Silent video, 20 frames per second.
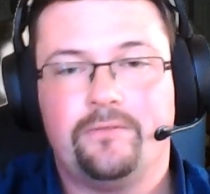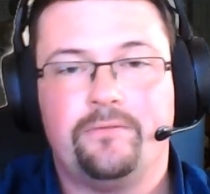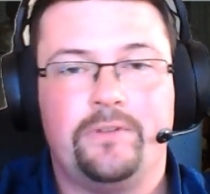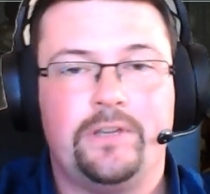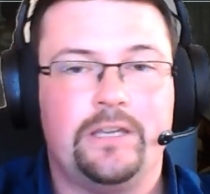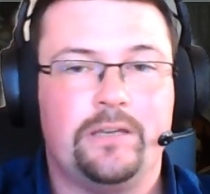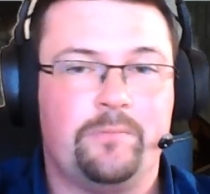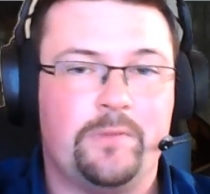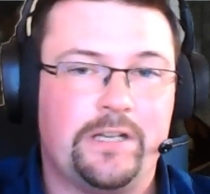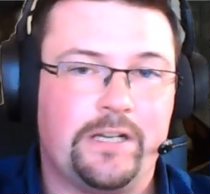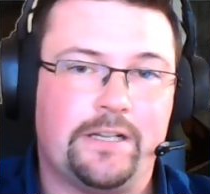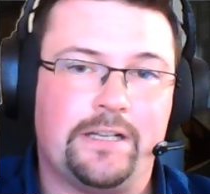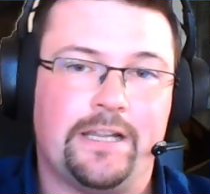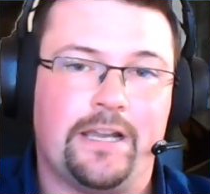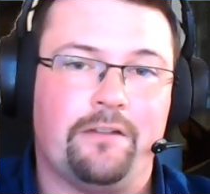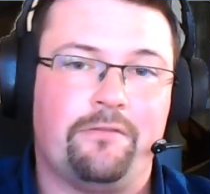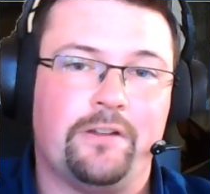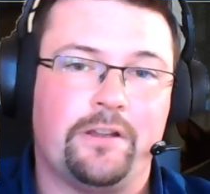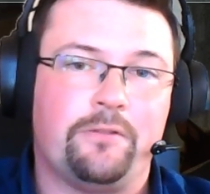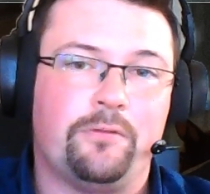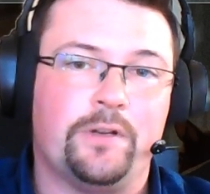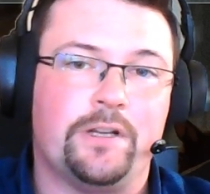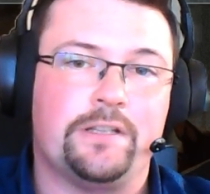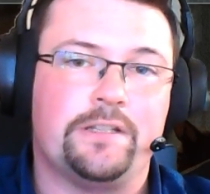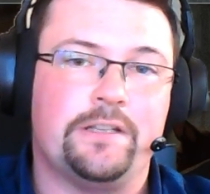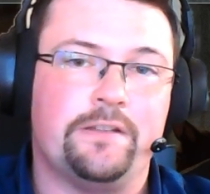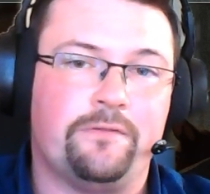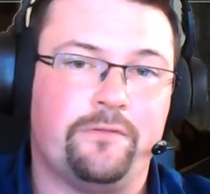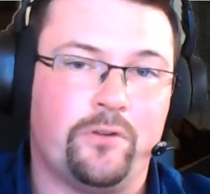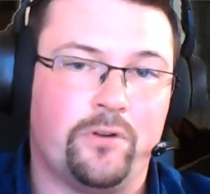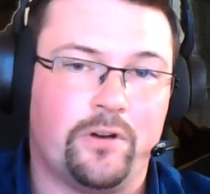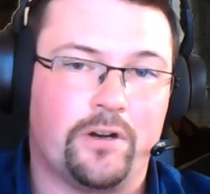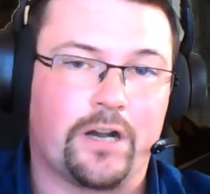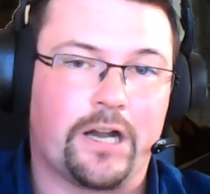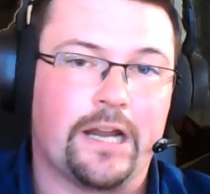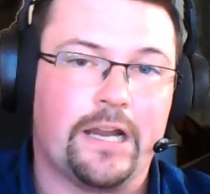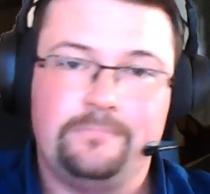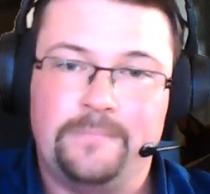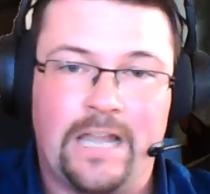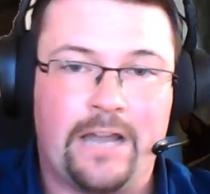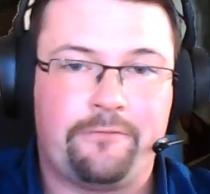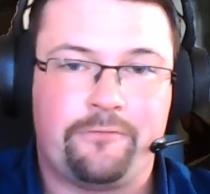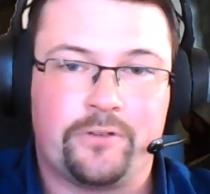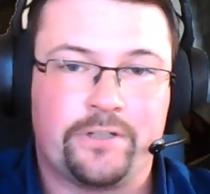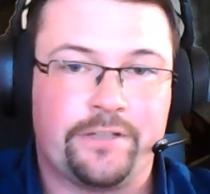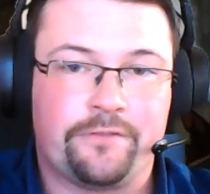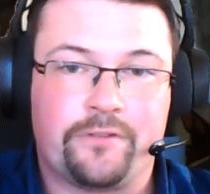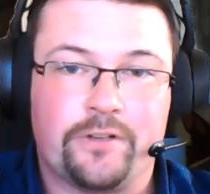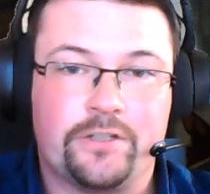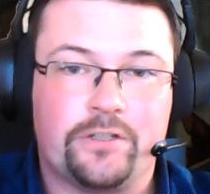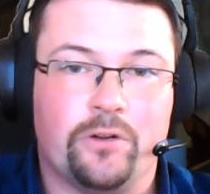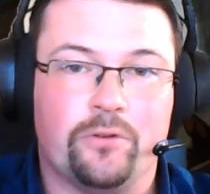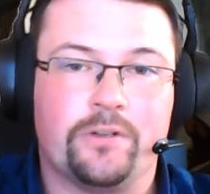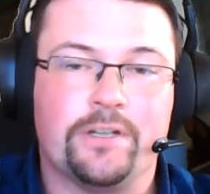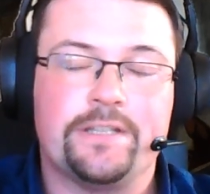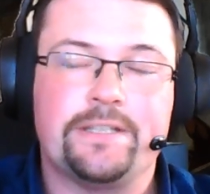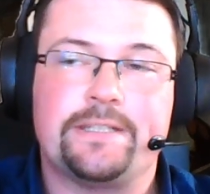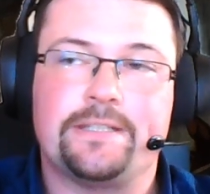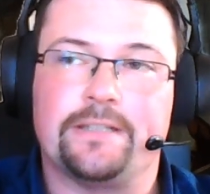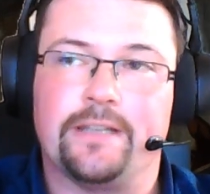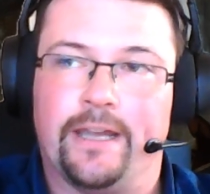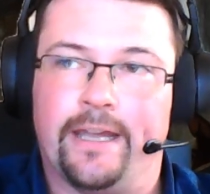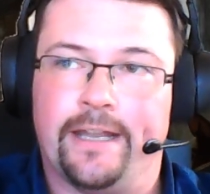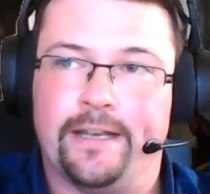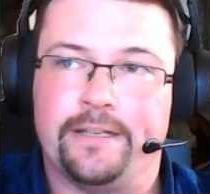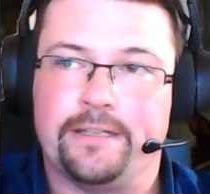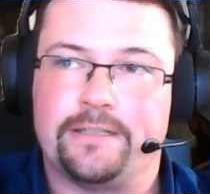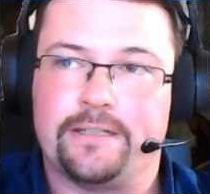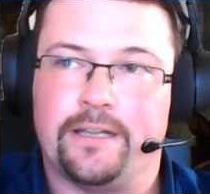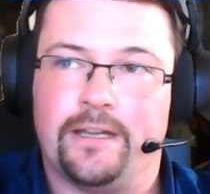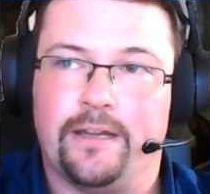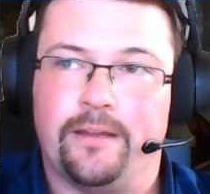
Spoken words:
we immediately have liquidity for different tokens. And